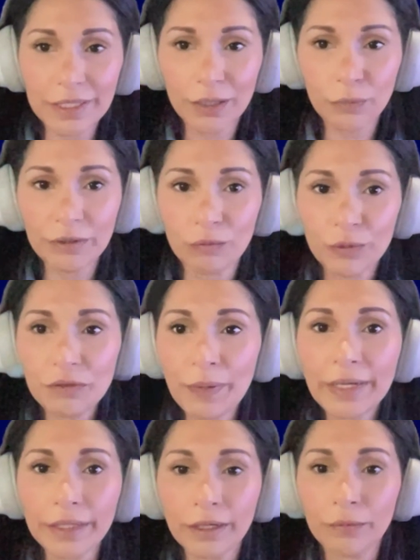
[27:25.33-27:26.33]
Like we've
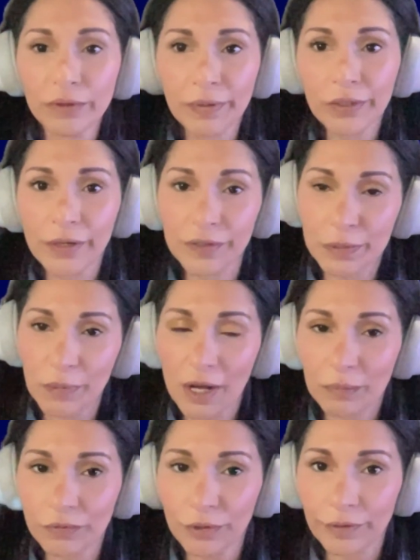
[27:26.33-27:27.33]
been here. We've been around this block
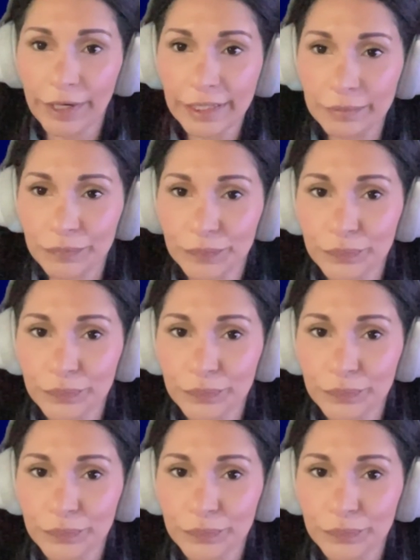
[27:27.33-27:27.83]
before, right?